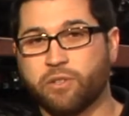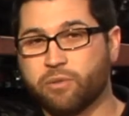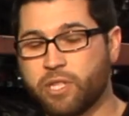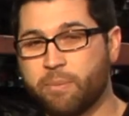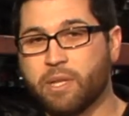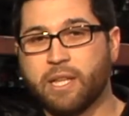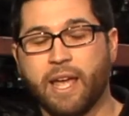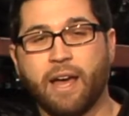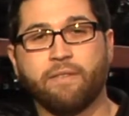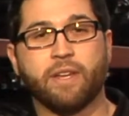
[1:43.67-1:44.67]
you'll typically
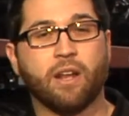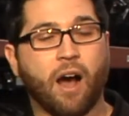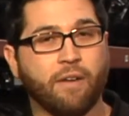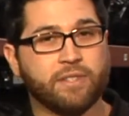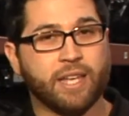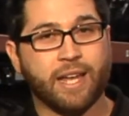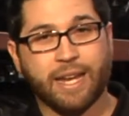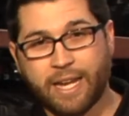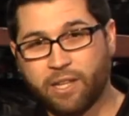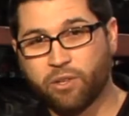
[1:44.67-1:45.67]
have an
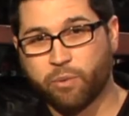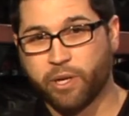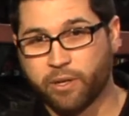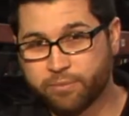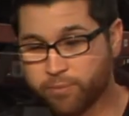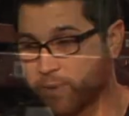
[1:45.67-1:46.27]
offset in the rear.